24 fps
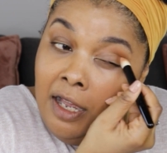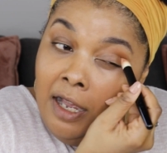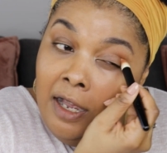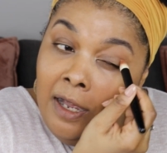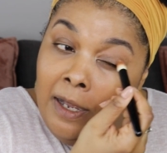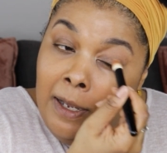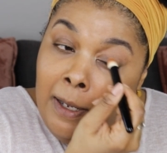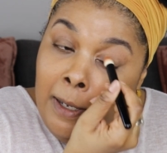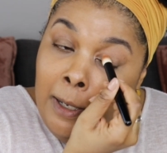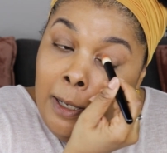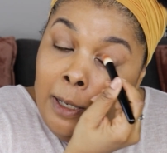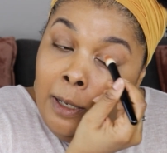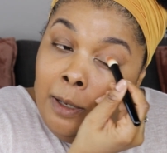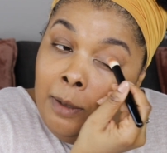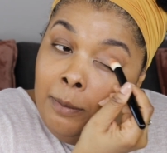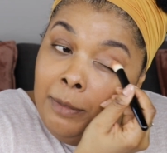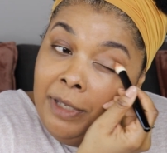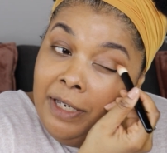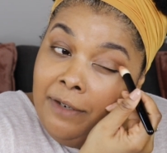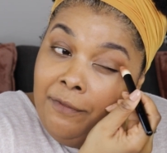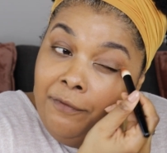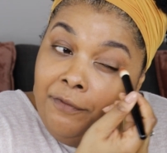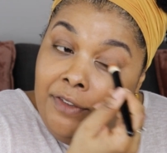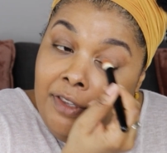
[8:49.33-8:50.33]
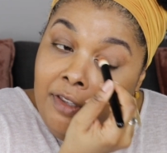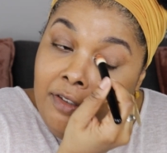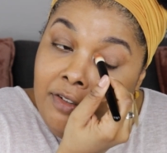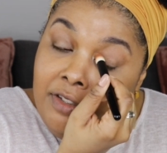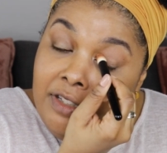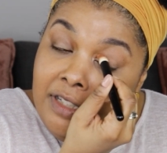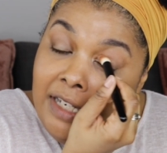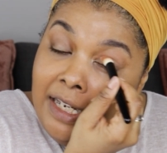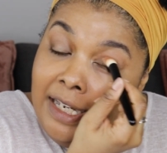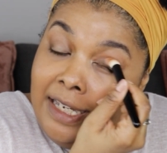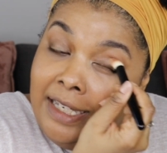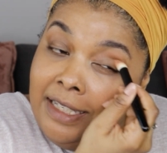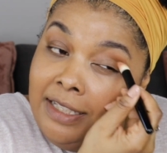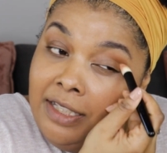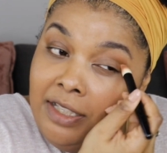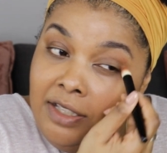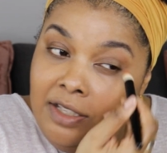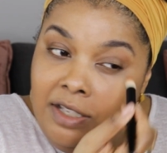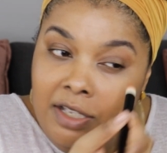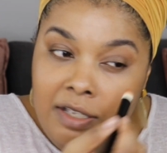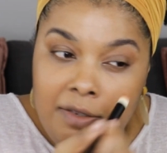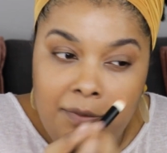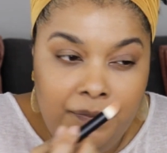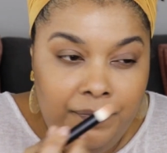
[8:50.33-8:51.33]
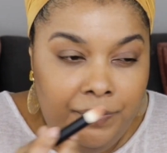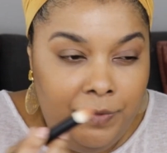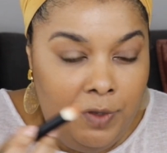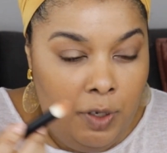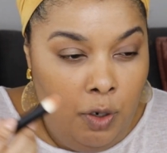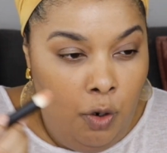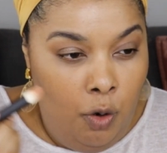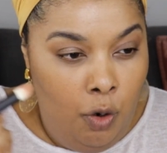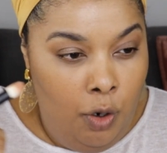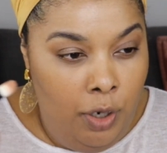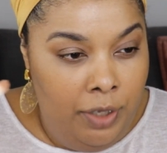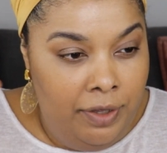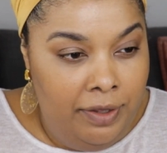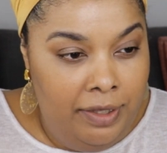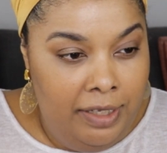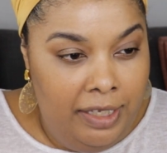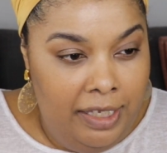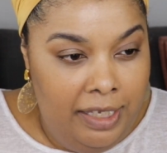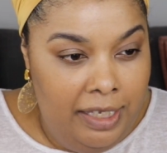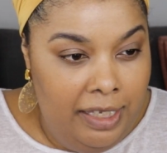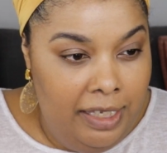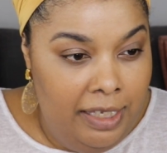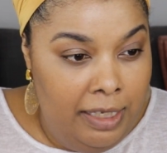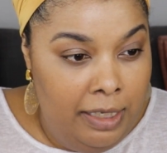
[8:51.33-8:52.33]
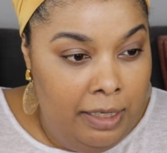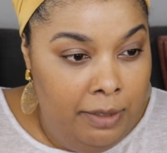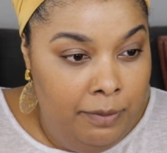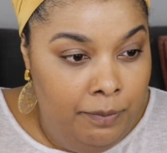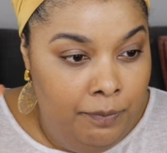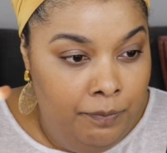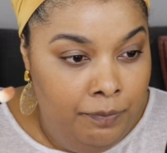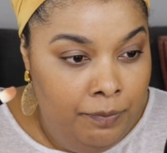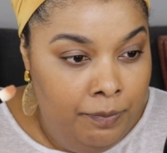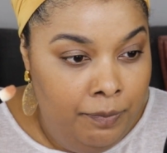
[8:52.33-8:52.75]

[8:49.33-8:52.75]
It feels nice on the